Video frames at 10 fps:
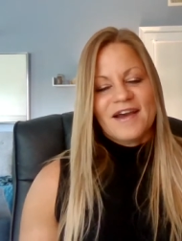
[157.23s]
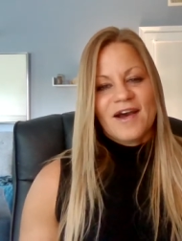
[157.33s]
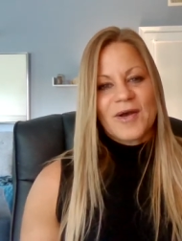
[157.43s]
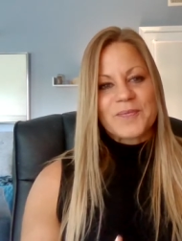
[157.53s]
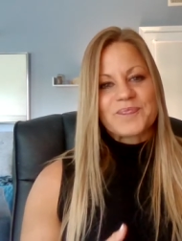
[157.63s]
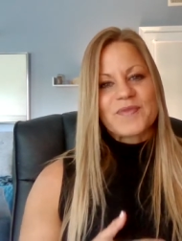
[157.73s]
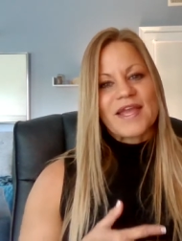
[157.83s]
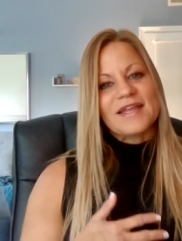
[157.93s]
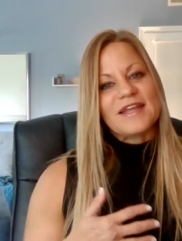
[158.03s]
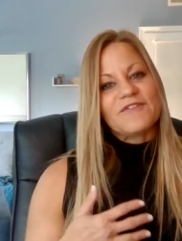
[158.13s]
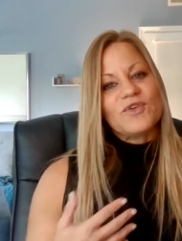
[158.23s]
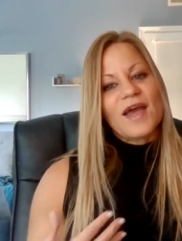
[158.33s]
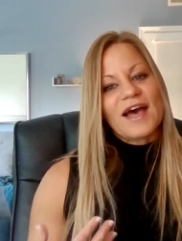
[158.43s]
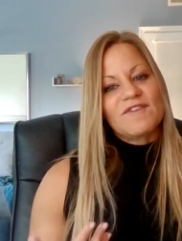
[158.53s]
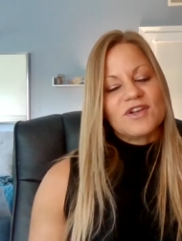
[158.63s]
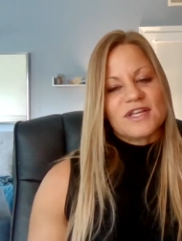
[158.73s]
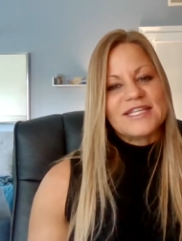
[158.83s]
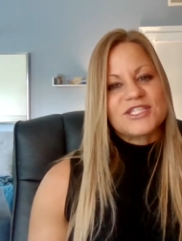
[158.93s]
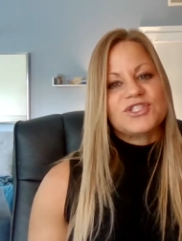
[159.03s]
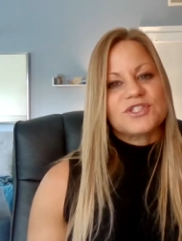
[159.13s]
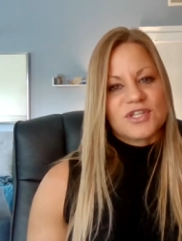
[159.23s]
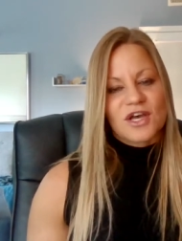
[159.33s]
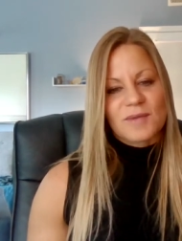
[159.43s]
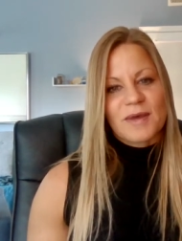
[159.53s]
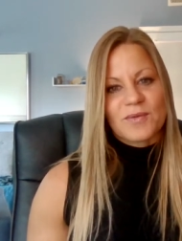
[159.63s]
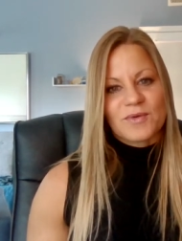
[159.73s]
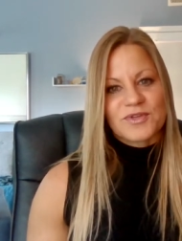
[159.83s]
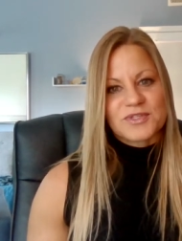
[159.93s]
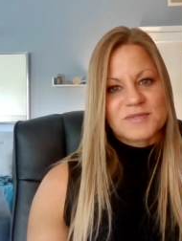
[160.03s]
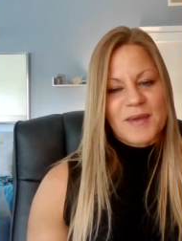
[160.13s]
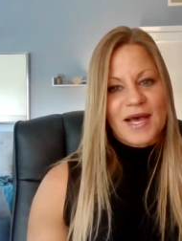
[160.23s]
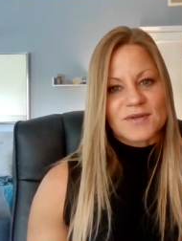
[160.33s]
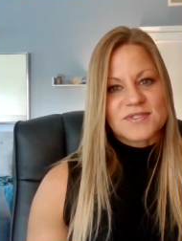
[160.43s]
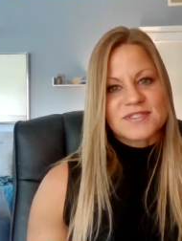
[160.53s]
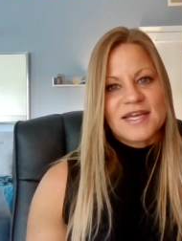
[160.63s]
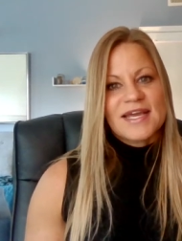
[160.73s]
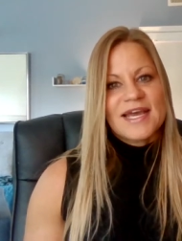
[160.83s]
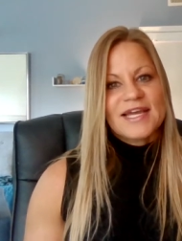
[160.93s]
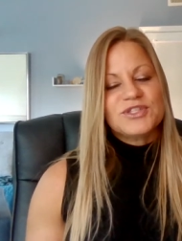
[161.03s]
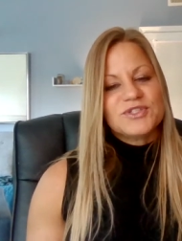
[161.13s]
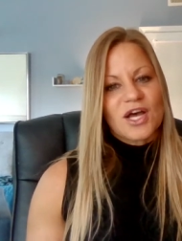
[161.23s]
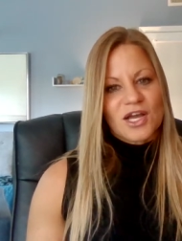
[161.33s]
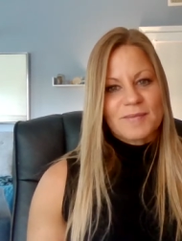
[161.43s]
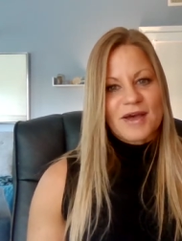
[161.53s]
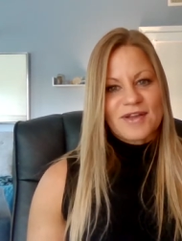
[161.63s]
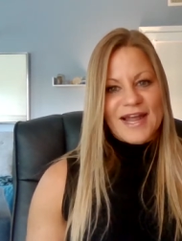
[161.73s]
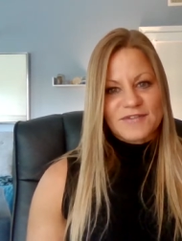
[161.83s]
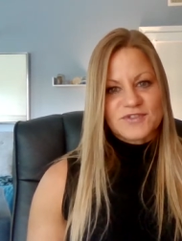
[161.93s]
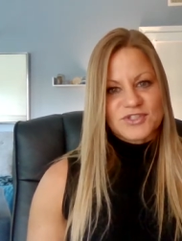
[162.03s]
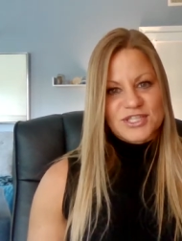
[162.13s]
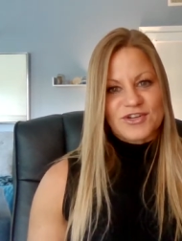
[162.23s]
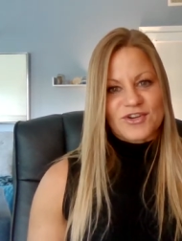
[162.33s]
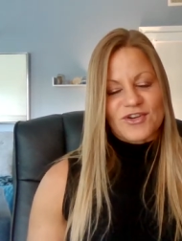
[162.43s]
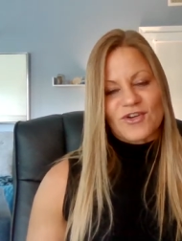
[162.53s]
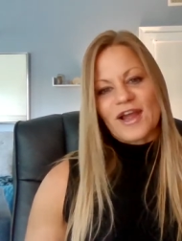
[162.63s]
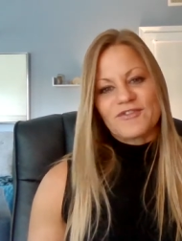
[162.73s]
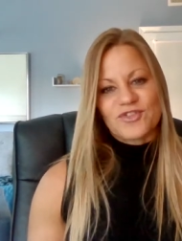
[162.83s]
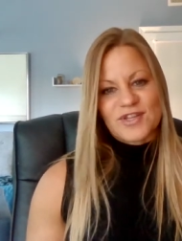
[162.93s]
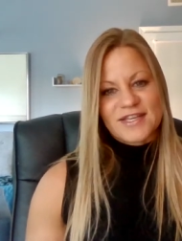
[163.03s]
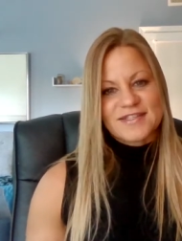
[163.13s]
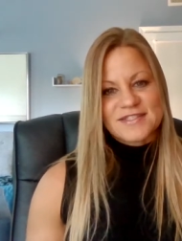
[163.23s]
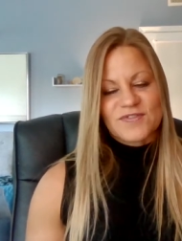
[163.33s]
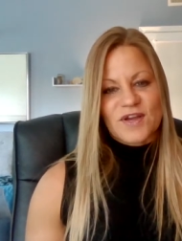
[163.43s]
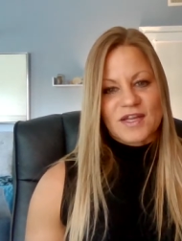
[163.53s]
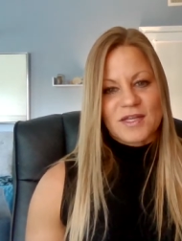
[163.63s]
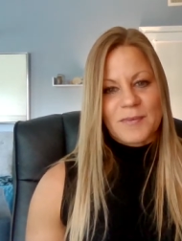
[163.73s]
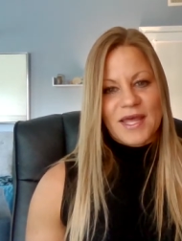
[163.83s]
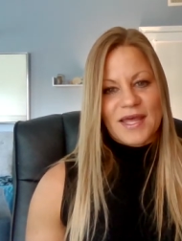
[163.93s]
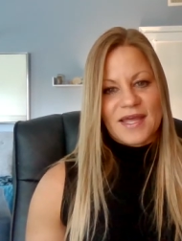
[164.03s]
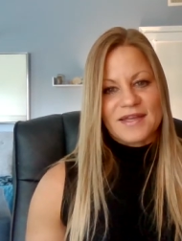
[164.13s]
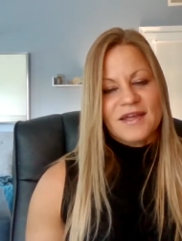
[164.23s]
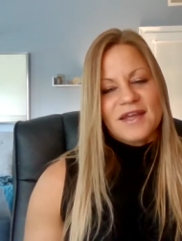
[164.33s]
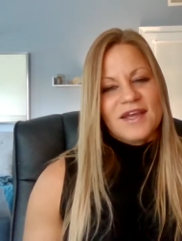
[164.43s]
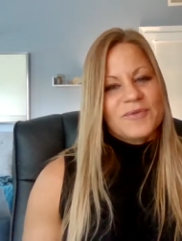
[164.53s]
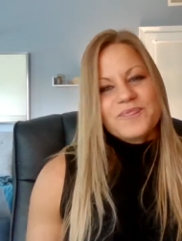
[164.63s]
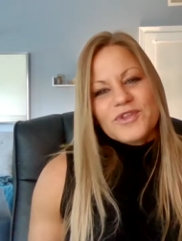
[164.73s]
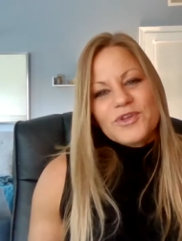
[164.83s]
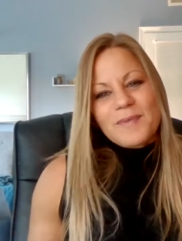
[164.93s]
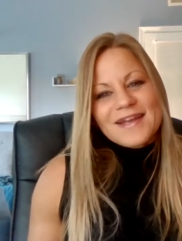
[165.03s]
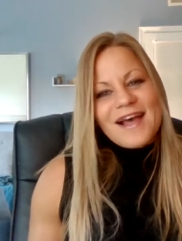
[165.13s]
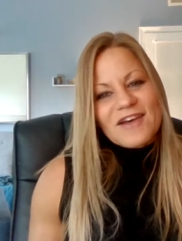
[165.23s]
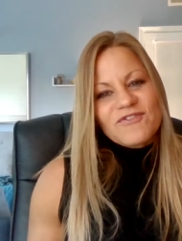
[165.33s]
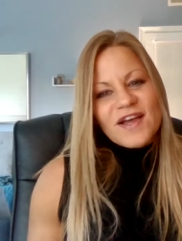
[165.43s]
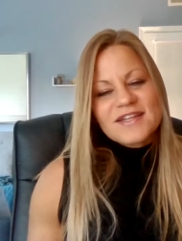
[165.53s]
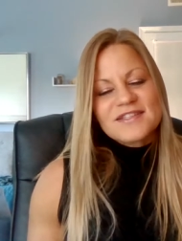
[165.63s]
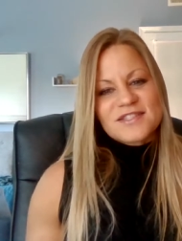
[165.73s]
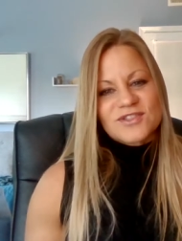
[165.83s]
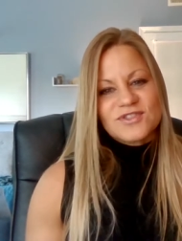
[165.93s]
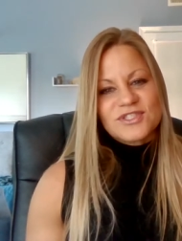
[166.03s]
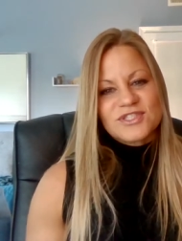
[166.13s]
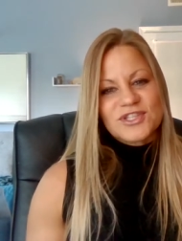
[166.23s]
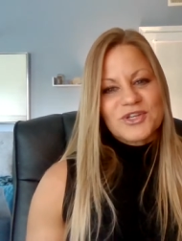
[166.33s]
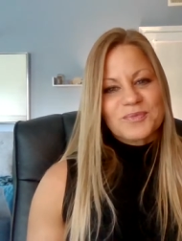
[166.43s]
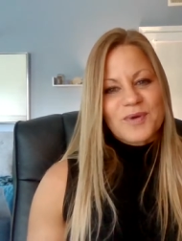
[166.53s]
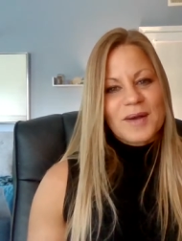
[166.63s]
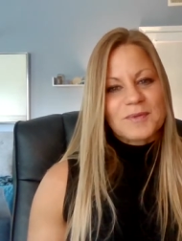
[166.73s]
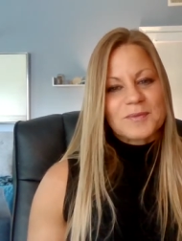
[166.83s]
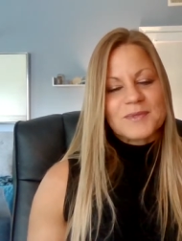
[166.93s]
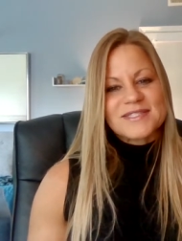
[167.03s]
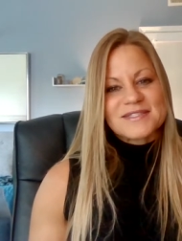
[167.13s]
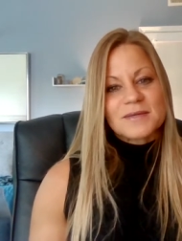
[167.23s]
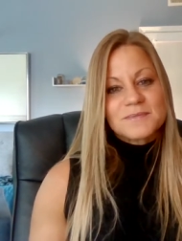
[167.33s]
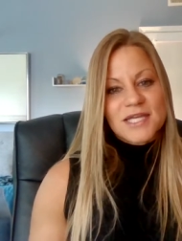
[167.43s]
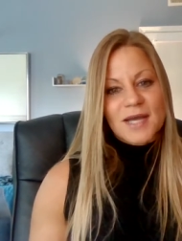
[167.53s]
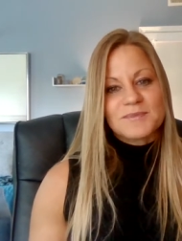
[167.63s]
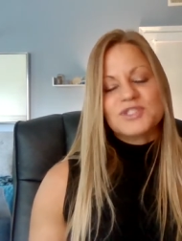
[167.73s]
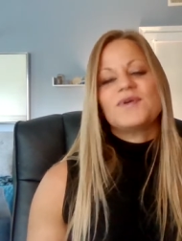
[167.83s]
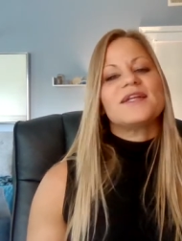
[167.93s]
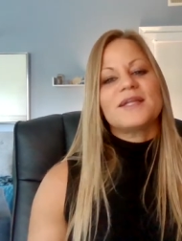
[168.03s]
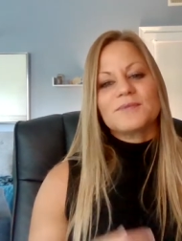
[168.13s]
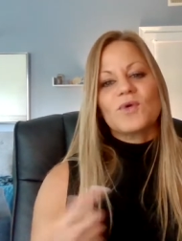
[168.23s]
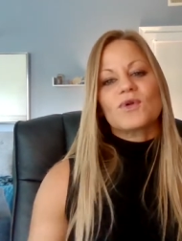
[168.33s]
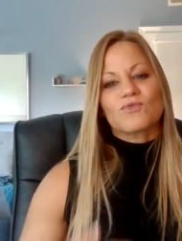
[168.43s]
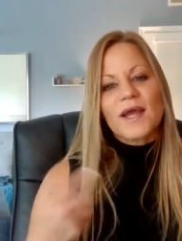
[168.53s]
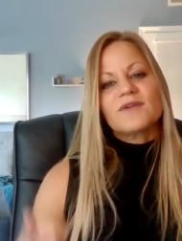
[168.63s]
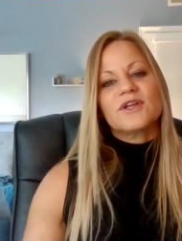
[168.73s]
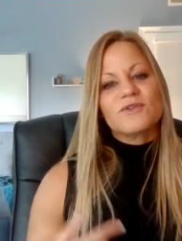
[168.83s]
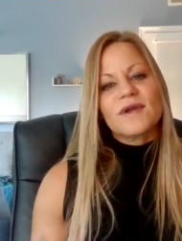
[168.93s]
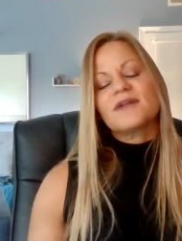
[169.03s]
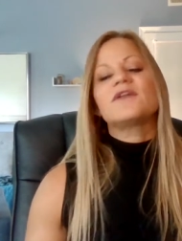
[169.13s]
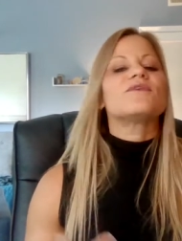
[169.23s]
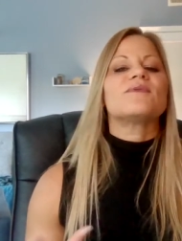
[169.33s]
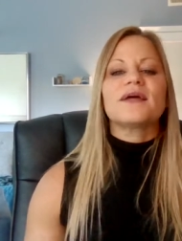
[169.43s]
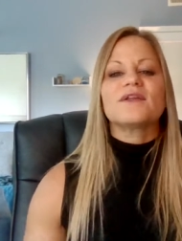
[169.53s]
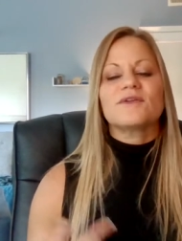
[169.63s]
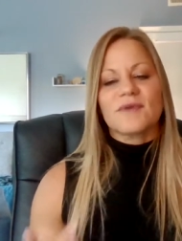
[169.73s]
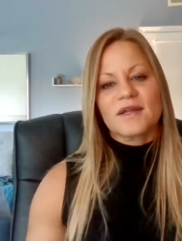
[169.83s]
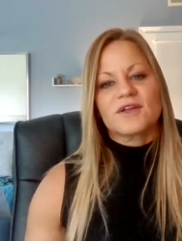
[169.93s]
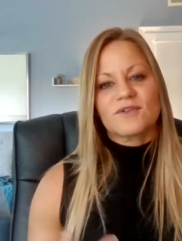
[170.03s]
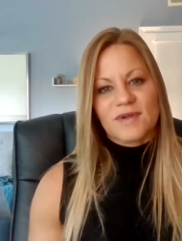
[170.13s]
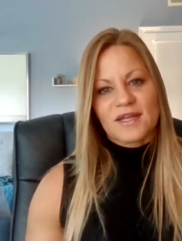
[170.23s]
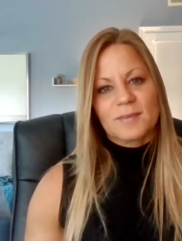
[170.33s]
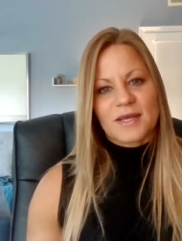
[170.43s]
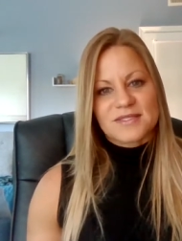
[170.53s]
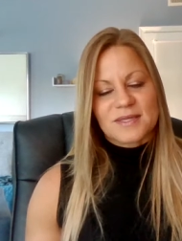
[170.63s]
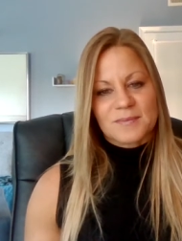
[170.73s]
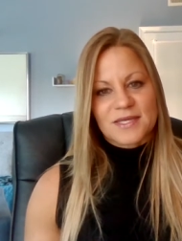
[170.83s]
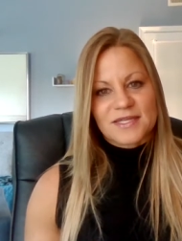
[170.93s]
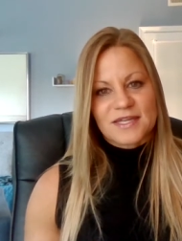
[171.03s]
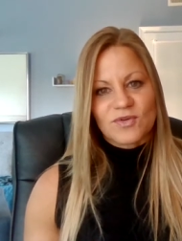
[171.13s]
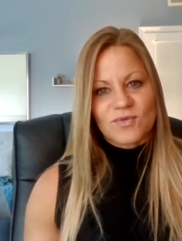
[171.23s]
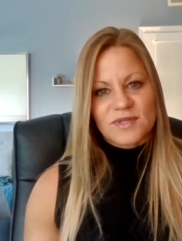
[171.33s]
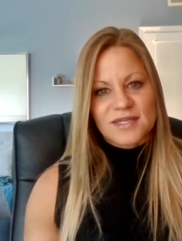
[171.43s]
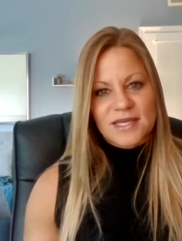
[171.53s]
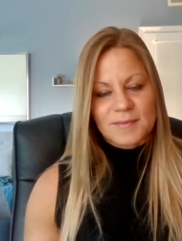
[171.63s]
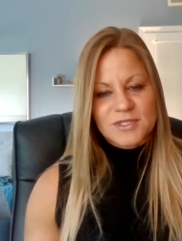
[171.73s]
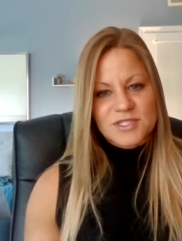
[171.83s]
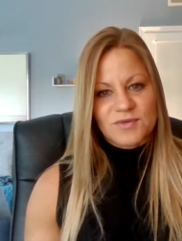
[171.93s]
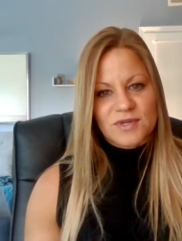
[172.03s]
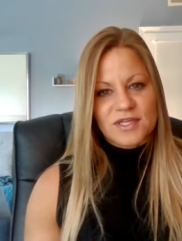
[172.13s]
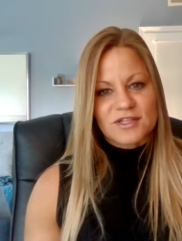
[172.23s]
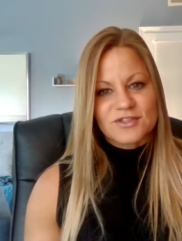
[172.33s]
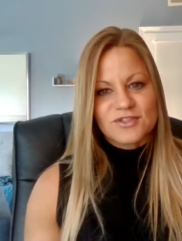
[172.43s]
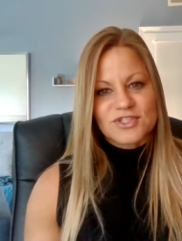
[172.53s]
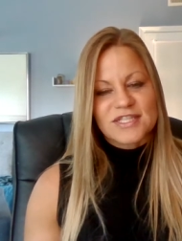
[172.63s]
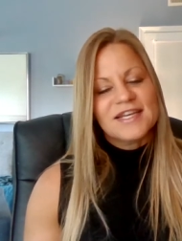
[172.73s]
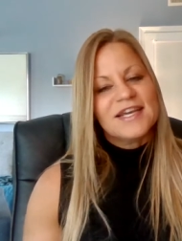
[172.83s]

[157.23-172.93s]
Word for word: Um, and if you have an issue to talk about with your spouse and you talk about it after dinner or after the kids have gone to bed, you may not find a solution to your problem and sometimes you end up going round and around and around and around and around about something never really coming to a conclusion